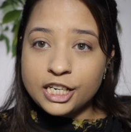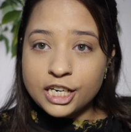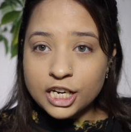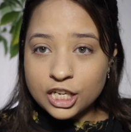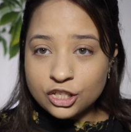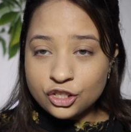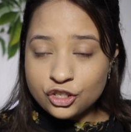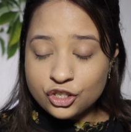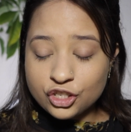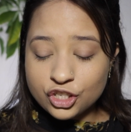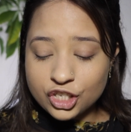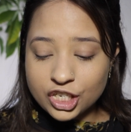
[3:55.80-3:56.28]

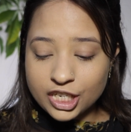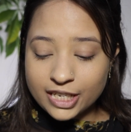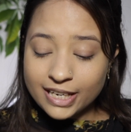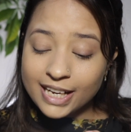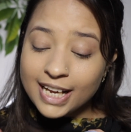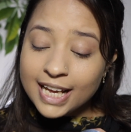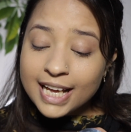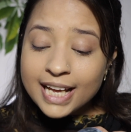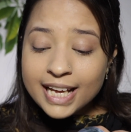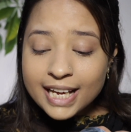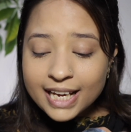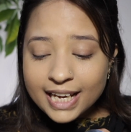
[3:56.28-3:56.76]
touch it.
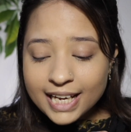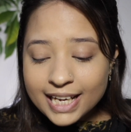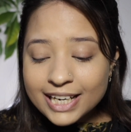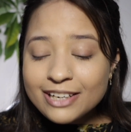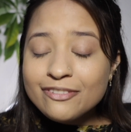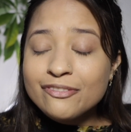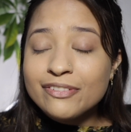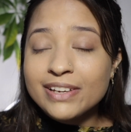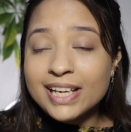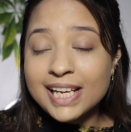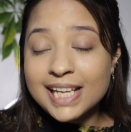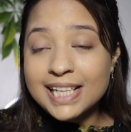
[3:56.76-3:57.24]

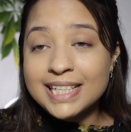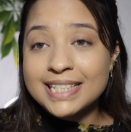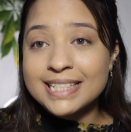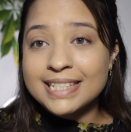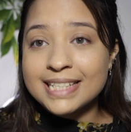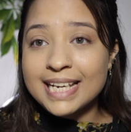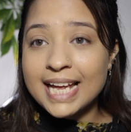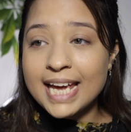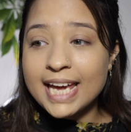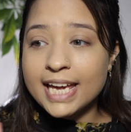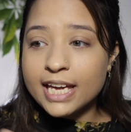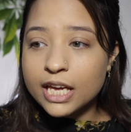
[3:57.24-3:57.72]
It feels
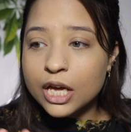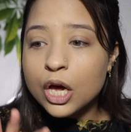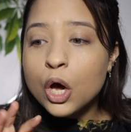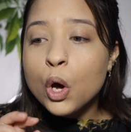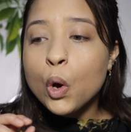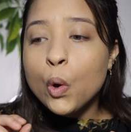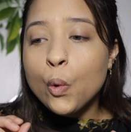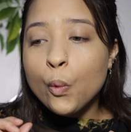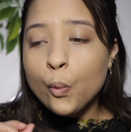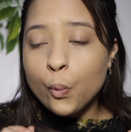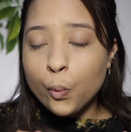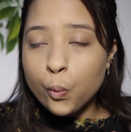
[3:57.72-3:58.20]
like
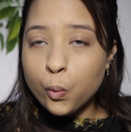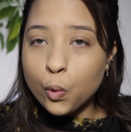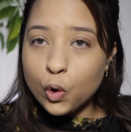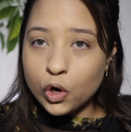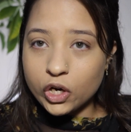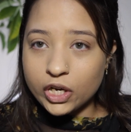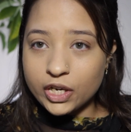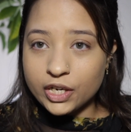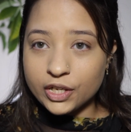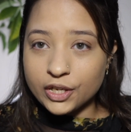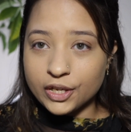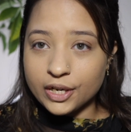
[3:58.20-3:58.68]

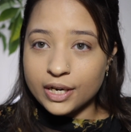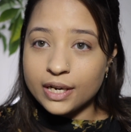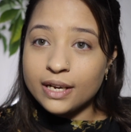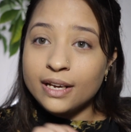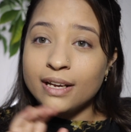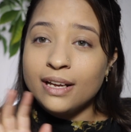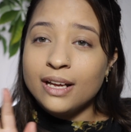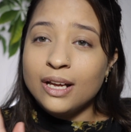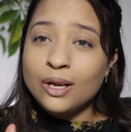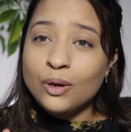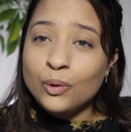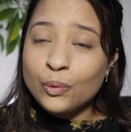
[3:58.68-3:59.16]
water.
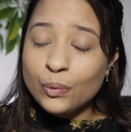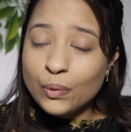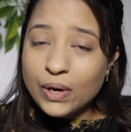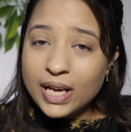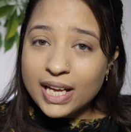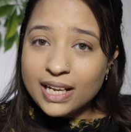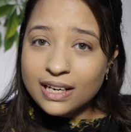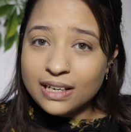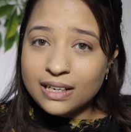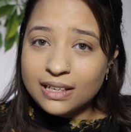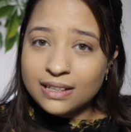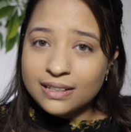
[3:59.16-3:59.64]

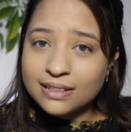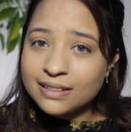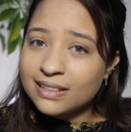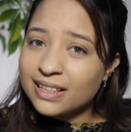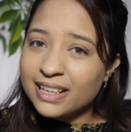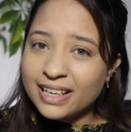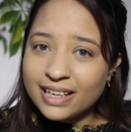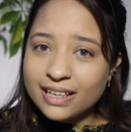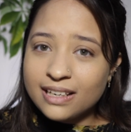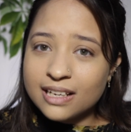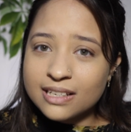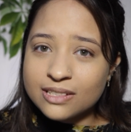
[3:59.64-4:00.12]
Well,
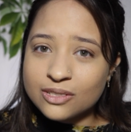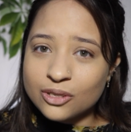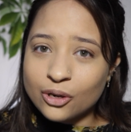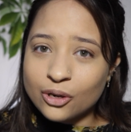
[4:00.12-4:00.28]
it does